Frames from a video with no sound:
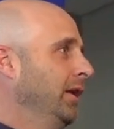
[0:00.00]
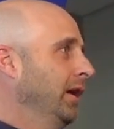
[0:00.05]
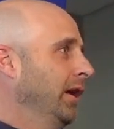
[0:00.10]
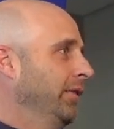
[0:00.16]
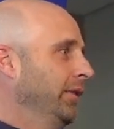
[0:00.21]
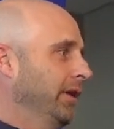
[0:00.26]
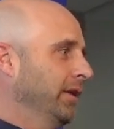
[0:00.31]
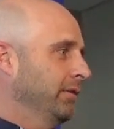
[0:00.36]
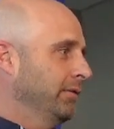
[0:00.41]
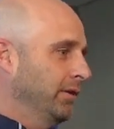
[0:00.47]

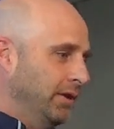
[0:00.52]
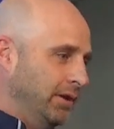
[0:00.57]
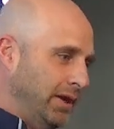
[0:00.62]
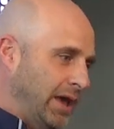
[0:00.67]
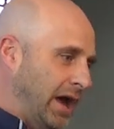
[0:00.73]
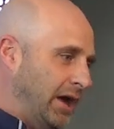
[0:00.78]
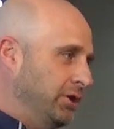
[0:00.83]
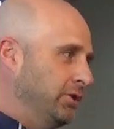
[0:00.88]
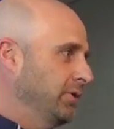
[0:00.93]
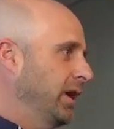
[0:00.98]
and then
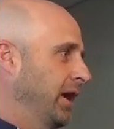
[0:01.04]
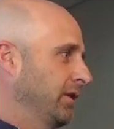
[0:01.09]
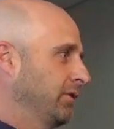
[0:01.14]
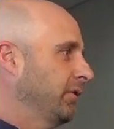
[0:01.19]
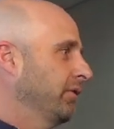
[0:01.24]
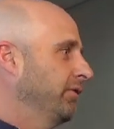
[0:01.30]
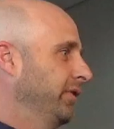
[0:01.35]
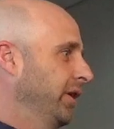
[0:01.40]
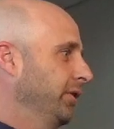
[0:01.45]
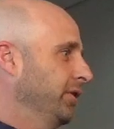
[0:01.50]
how you
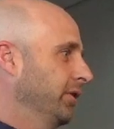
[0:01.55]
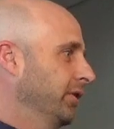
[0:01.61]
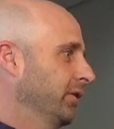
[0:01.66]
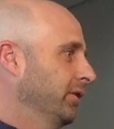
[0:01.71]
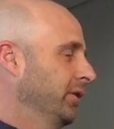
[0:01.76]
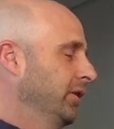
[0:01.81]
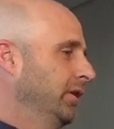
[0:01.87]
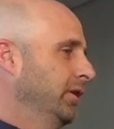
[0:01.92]
handle failure,